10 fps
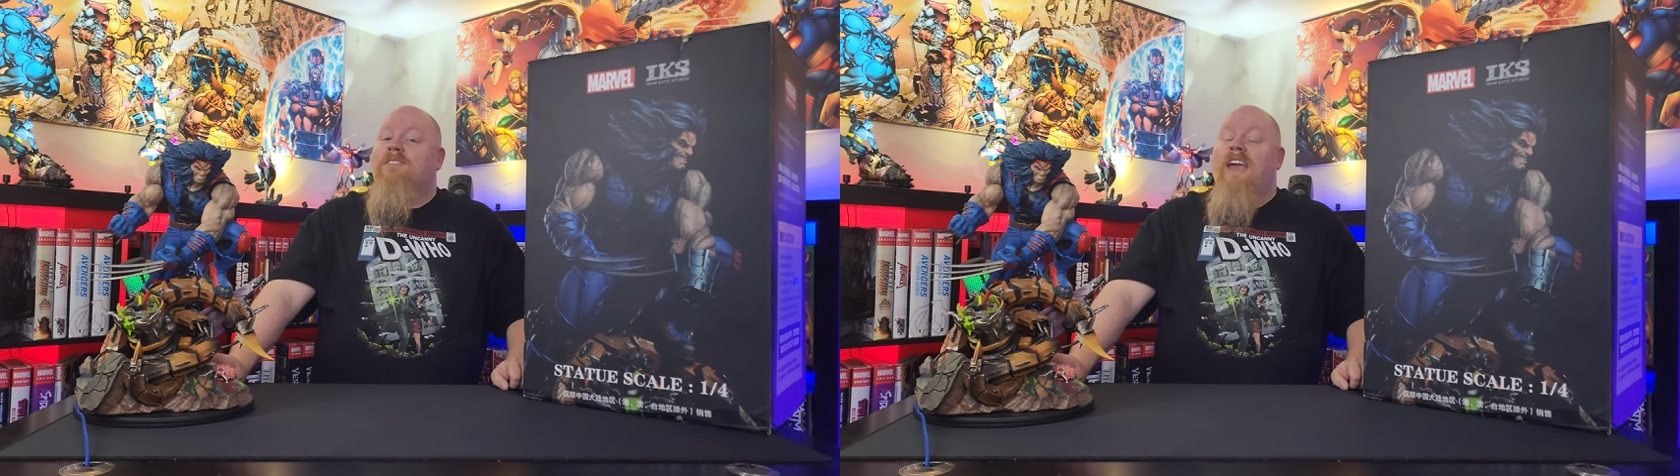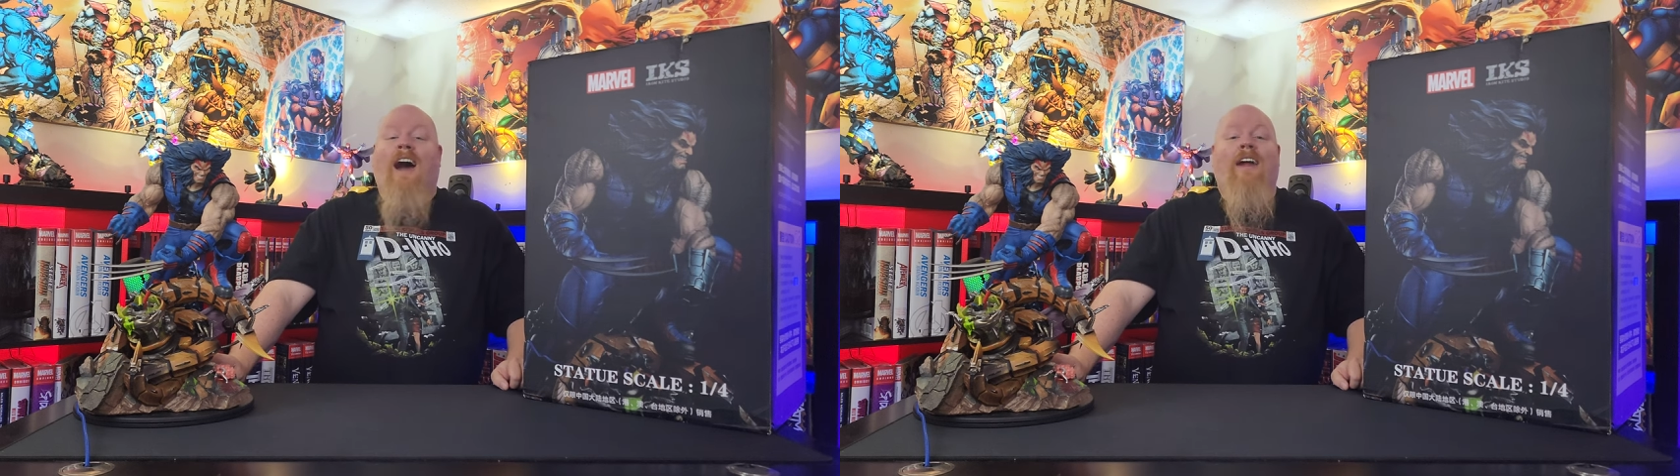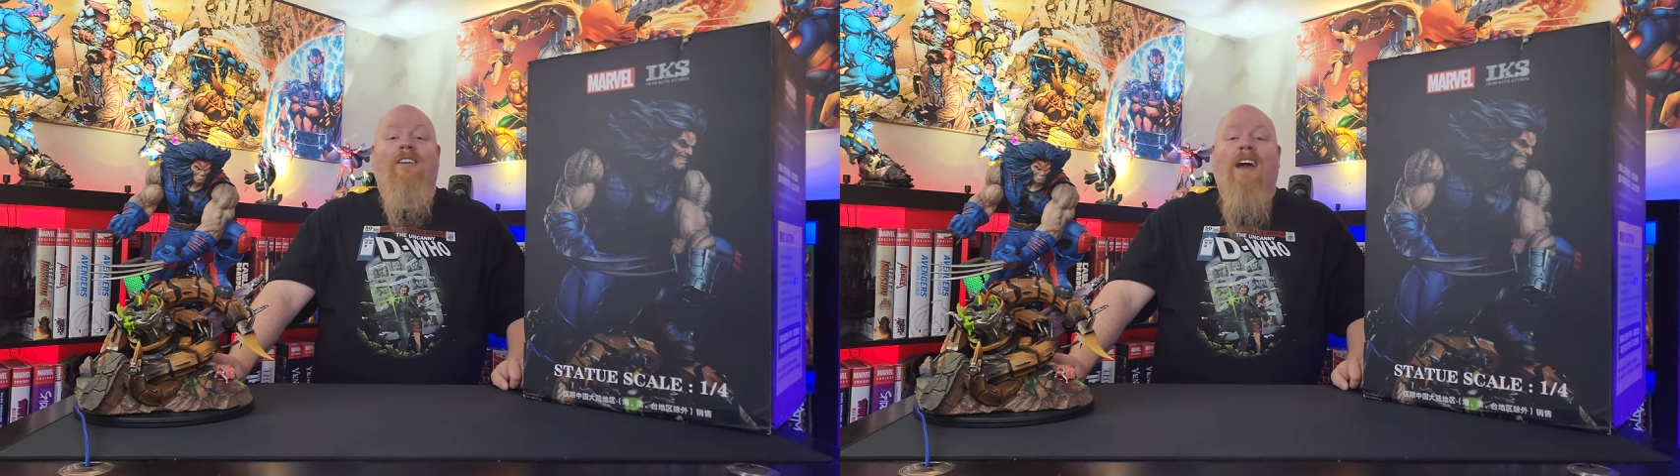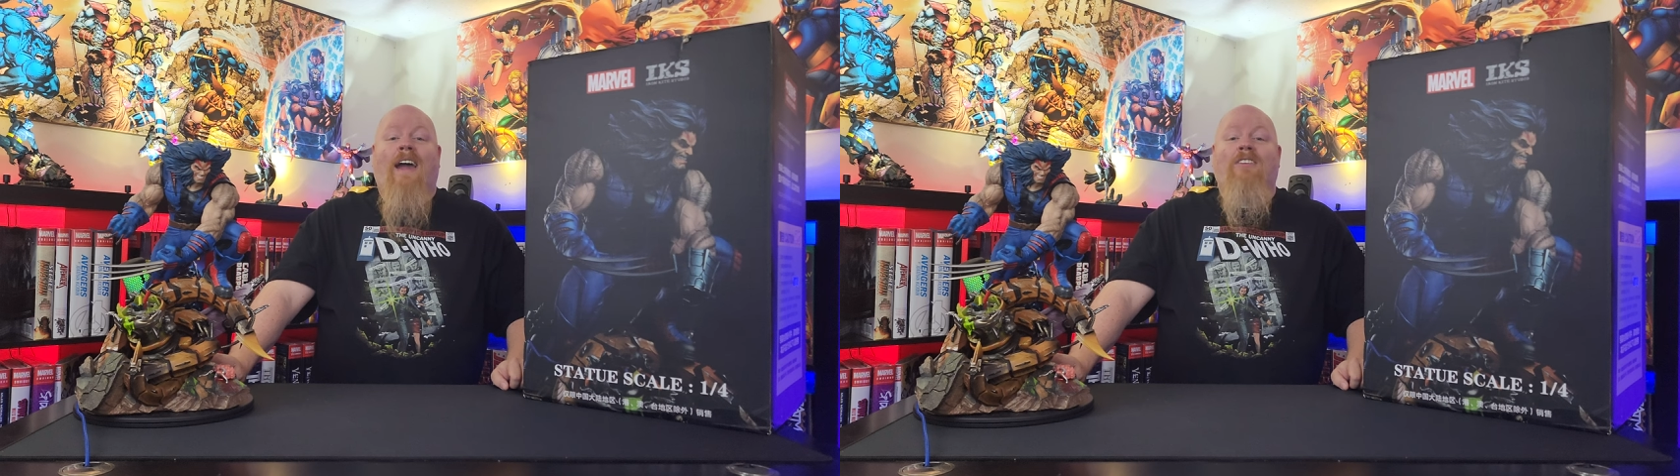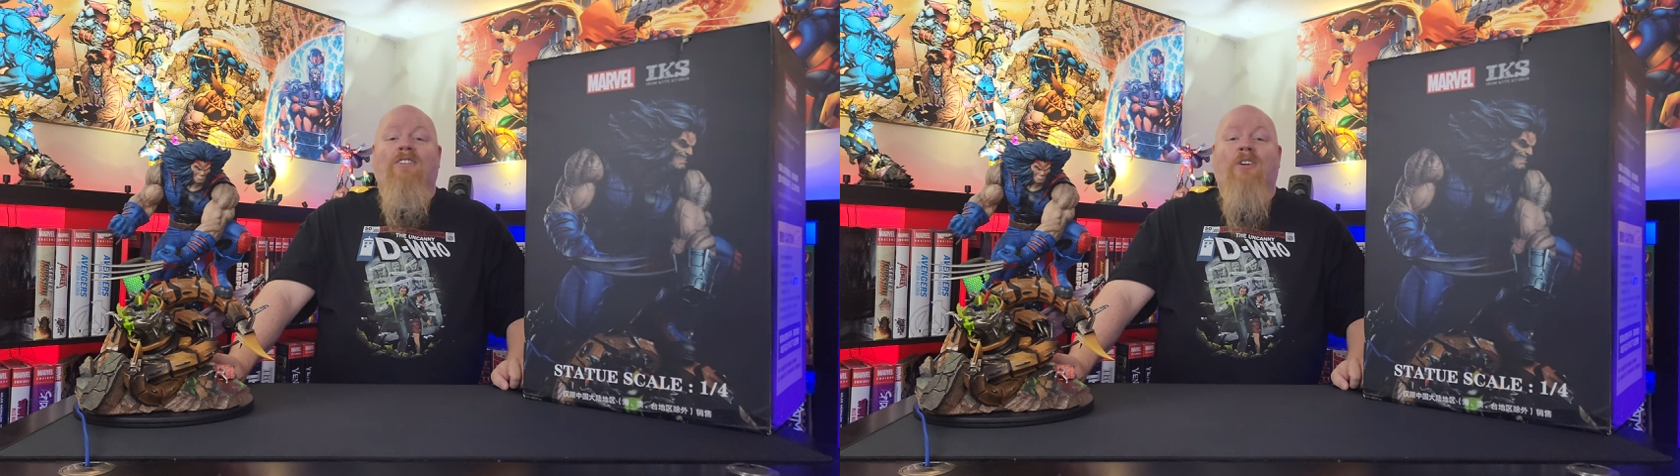the Iron
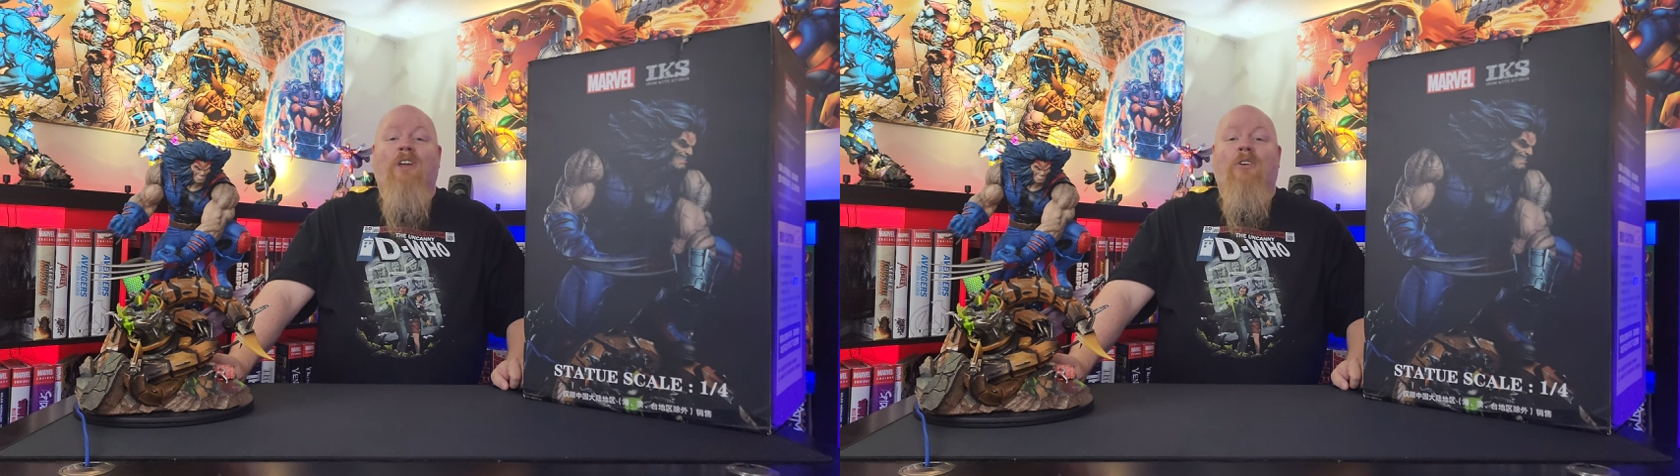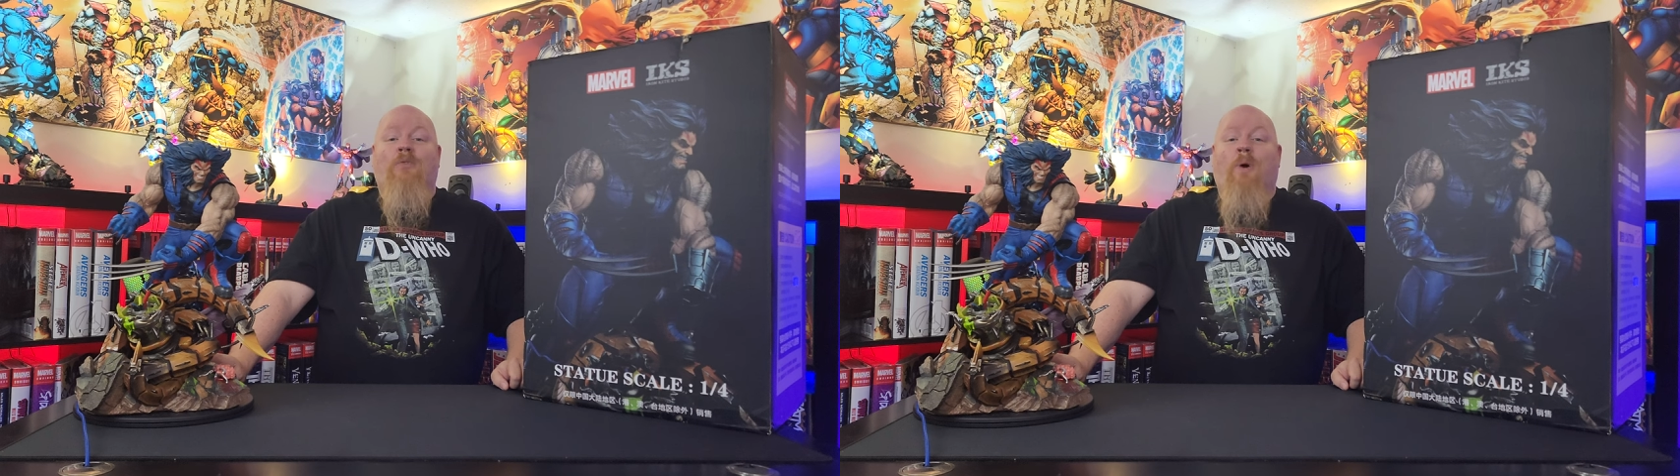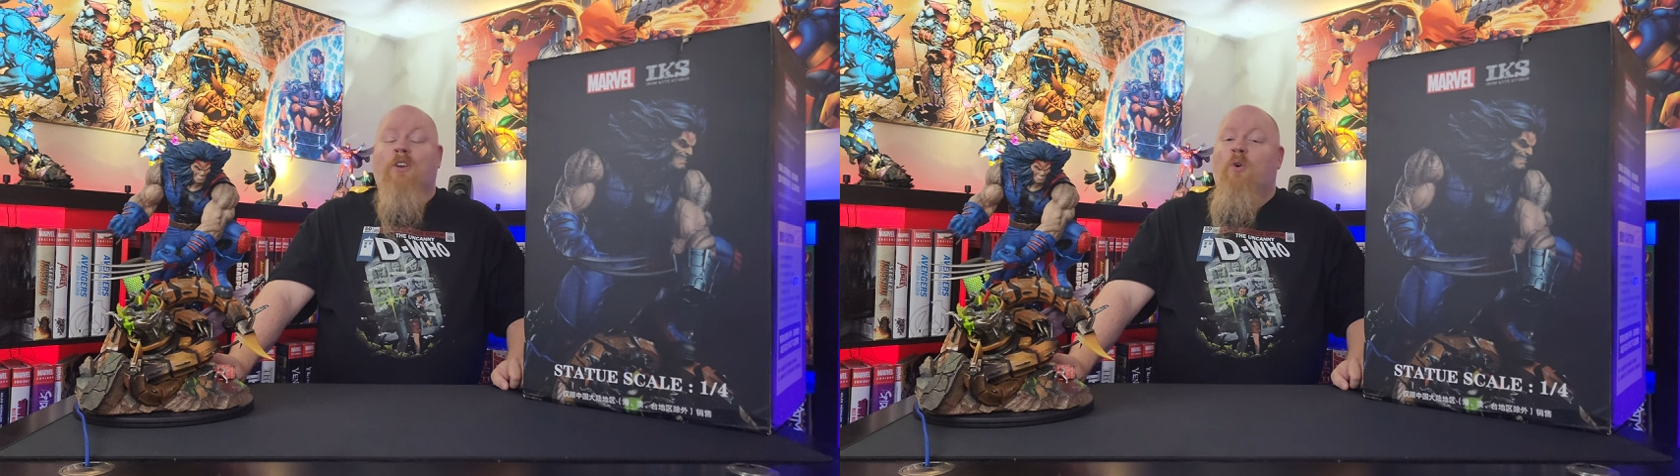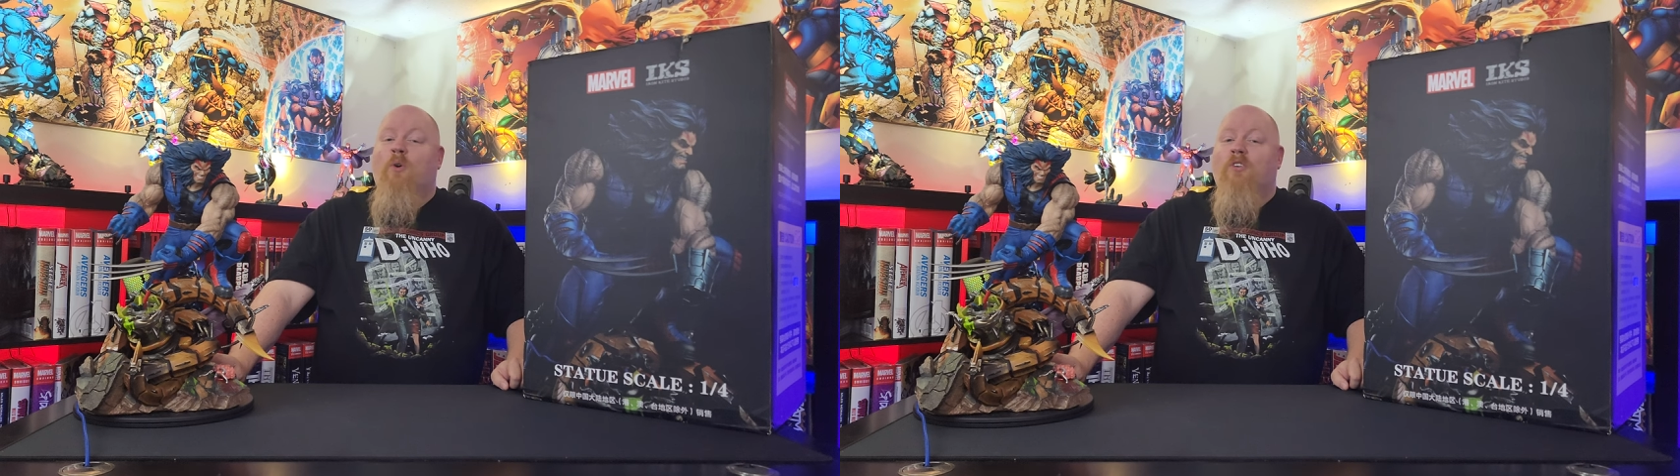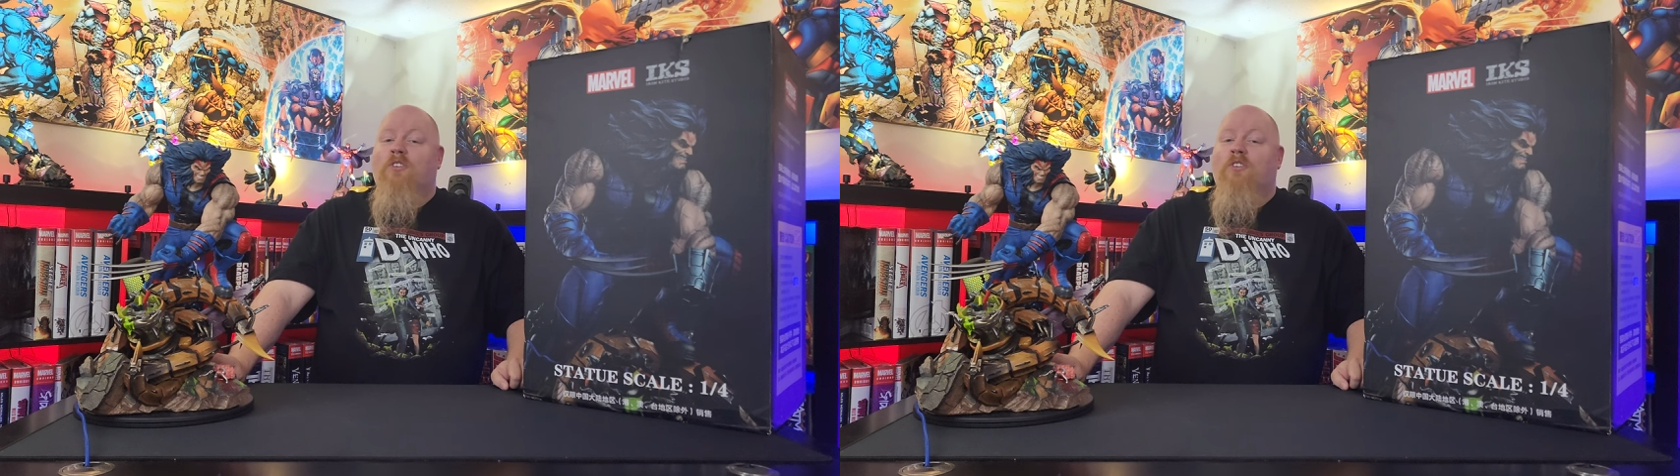Kite Studios one quarter